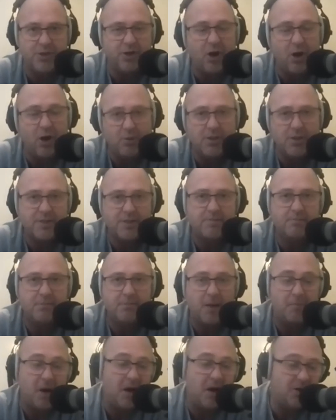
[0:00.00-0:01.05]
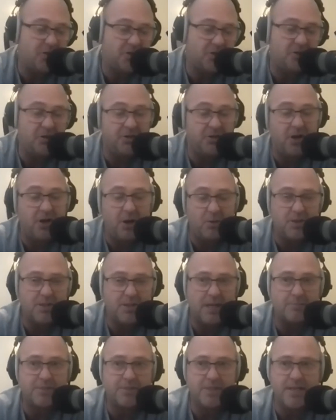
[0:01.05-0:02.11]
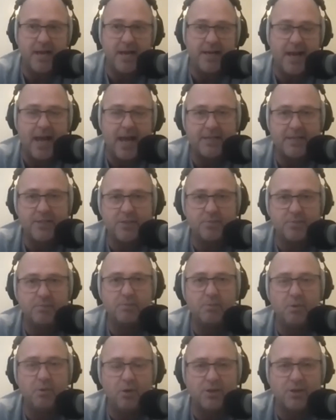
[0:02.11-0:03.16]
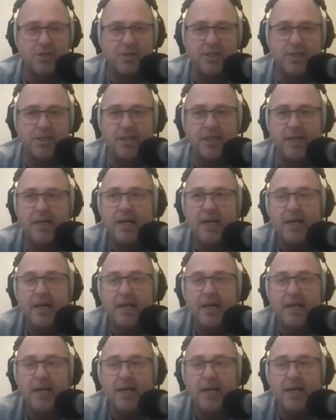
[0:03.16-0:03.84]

and I was emotional and I was upset, as was he.